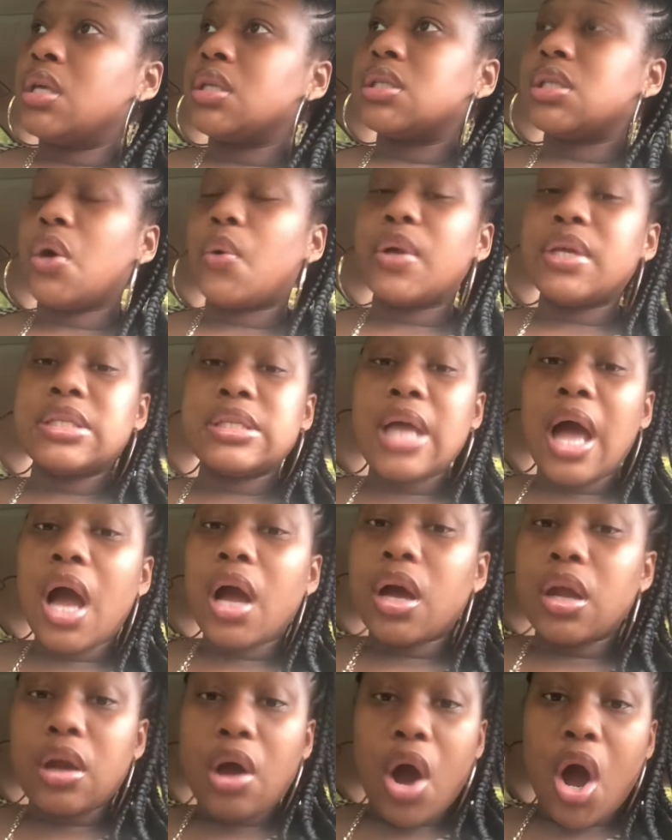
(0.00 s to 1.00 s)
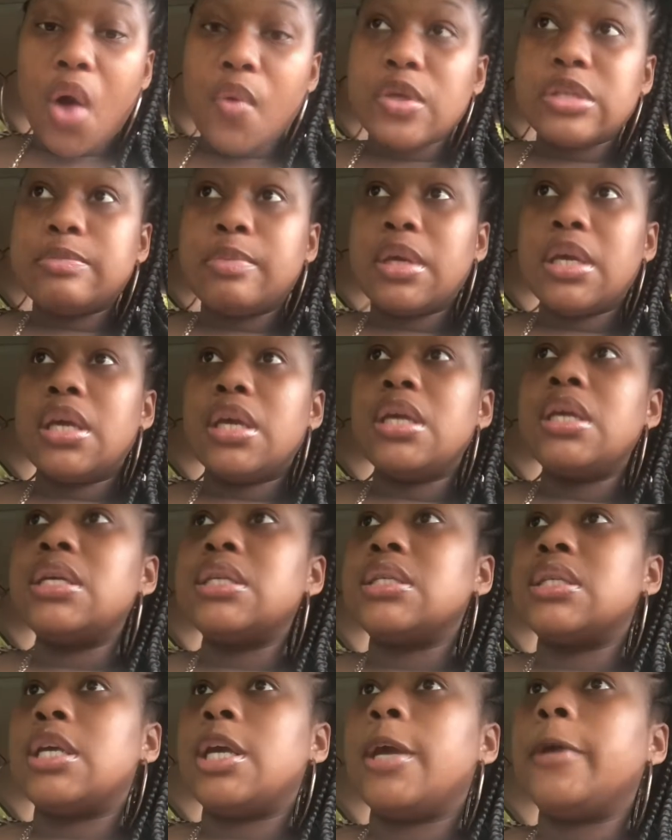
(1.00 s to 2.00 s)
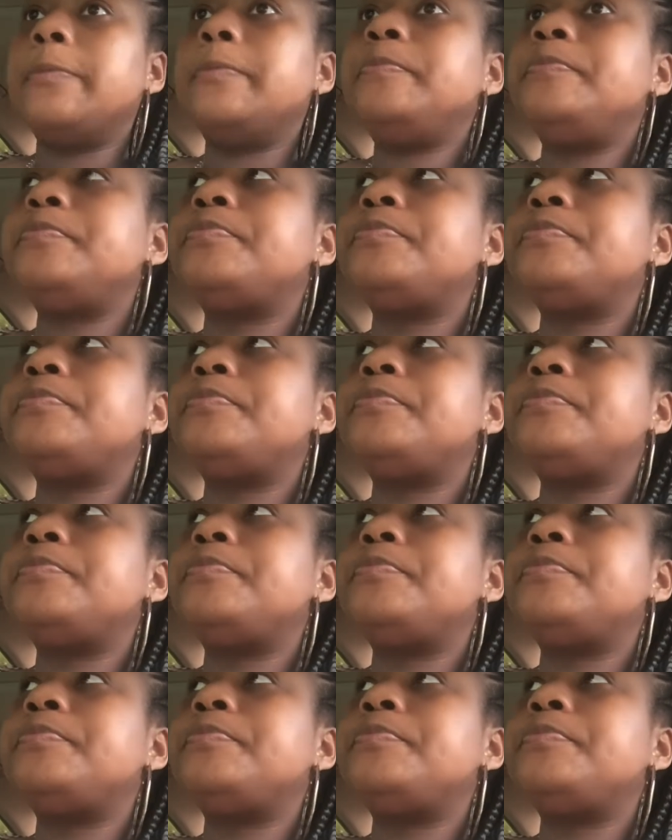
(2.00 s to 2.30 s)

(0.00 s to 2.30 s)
So it's not going to always be easy.